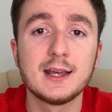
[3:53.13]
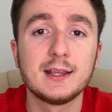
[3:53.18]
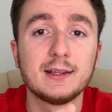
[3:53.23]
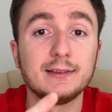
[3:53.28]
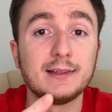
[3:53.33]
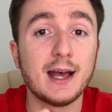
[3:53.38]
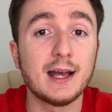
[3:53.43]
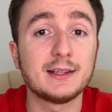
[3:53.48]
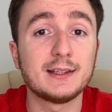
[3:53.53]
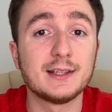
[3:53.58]

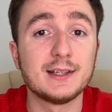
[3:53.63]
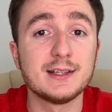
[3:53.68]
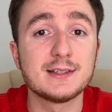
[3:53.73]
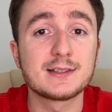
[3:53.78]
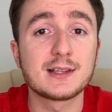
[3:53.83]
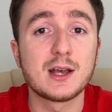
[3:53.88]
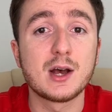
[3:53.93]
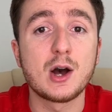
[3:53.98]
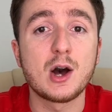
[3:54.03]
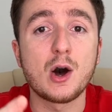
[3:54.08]
that is
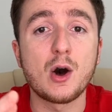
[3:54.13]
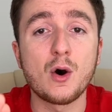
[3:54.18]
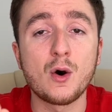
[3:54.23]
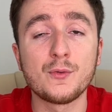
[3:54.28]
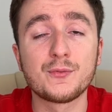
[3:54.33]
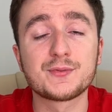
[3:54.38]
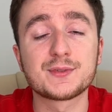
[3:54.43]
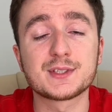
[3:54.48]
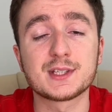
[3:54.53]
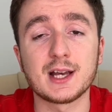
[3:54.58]

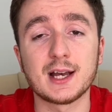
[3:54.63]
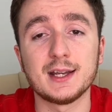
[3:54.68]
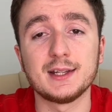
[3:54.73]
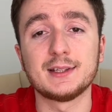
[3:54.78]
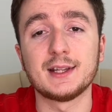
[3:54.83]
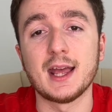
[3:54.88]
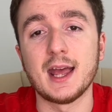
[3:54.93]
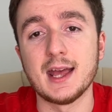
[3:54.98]
off-site